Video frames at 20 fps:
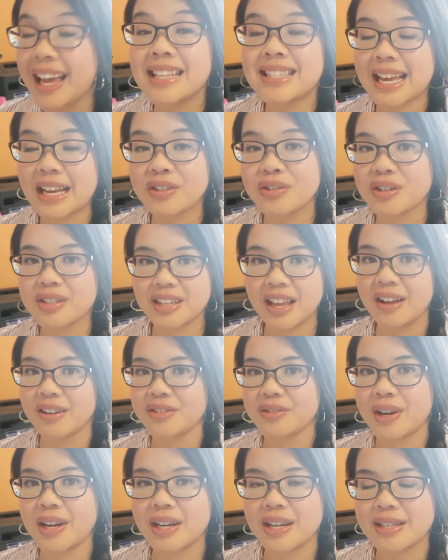It's extra
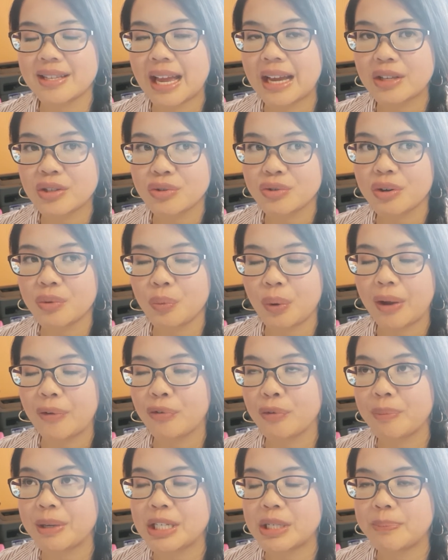sales, right? And it's extra way
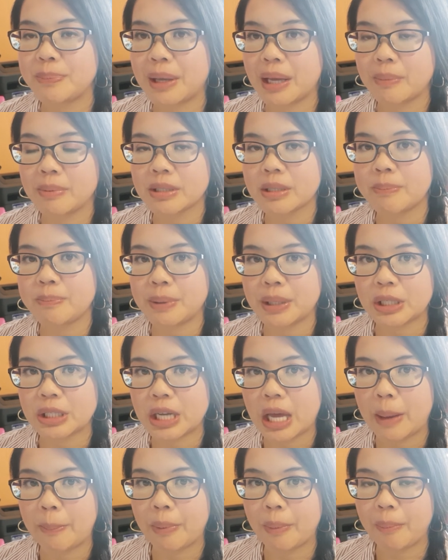for me to be able to build
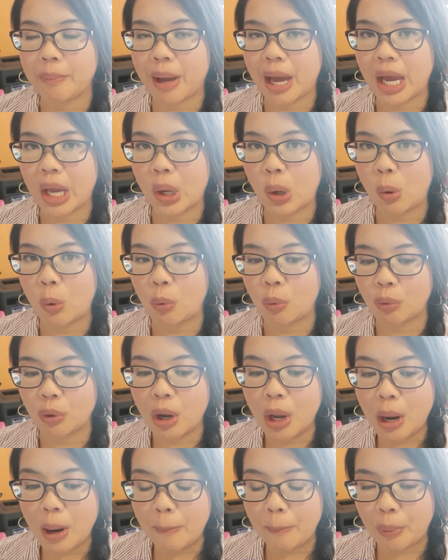up my own
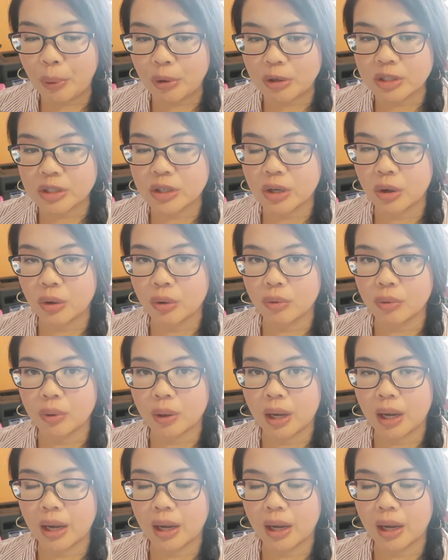personal